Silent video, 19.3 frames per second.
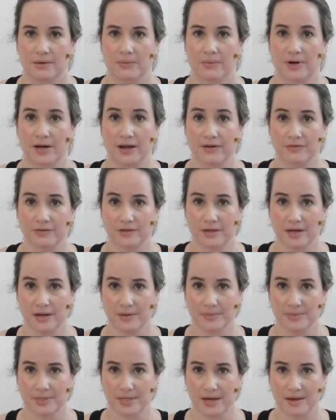Whatever
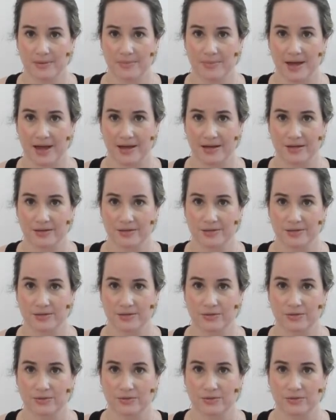comes up as
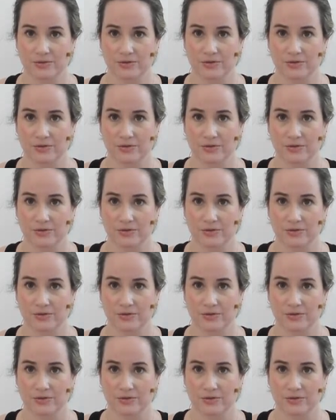you